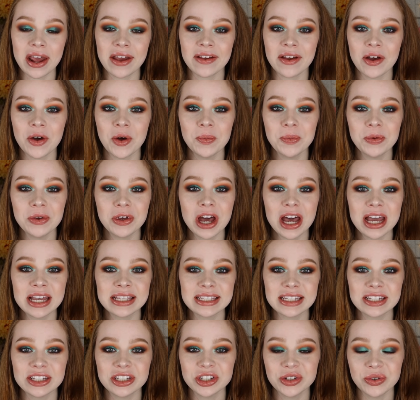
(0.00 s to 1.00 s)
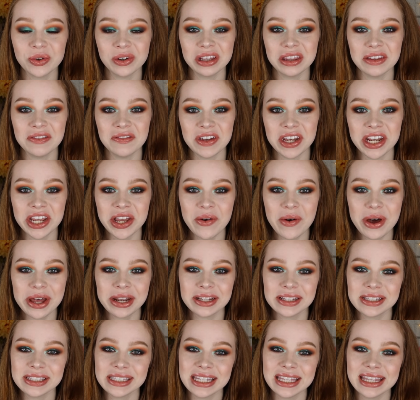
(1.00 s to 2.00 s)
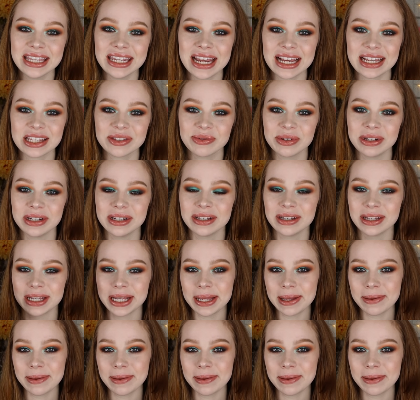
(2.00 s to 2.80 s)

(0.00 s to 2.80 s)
I hope you guys enjoyed the video and I'll see you in the next one.